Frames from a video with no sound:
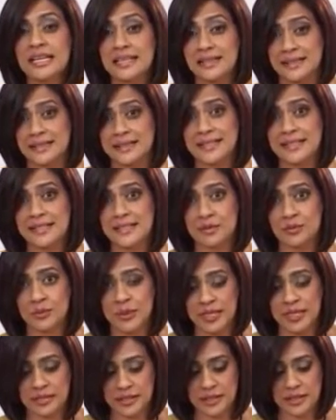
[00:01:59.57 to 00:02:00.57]
this is the
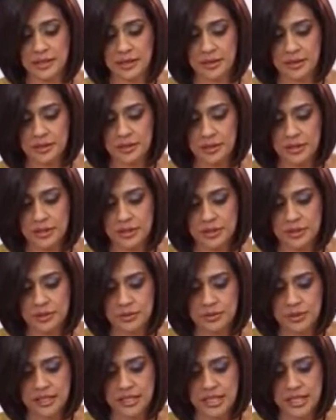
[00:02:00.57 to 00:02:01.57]
way to go. So
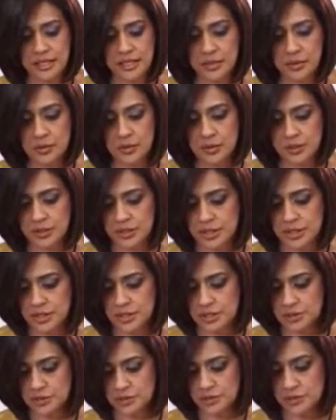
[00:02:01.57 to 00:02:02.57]
we'll take a 1/4
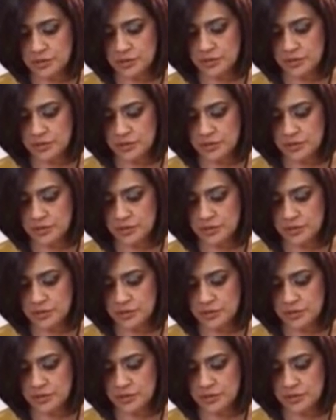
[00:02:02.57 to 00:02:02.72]
teaspoon